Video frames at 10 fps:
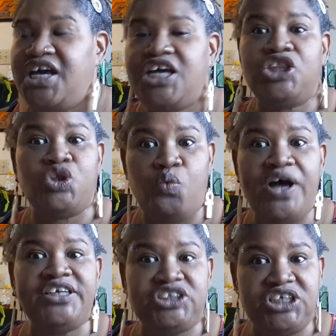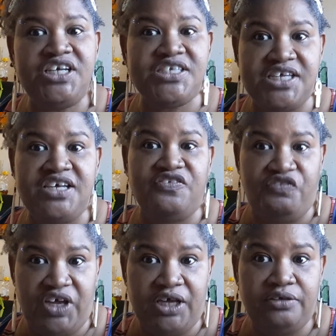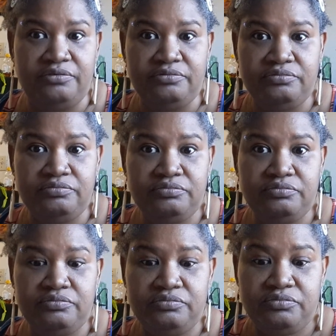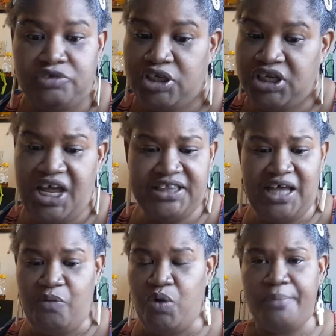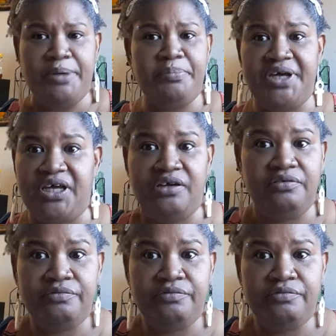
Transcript: it the way she sees fit. Let that woman be.